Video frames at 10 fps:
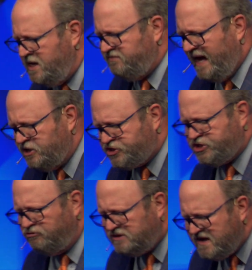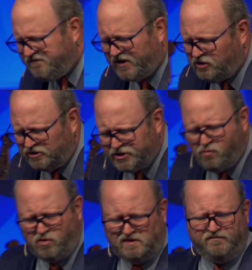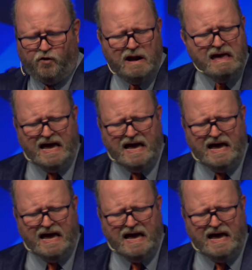that is so difficult to work for?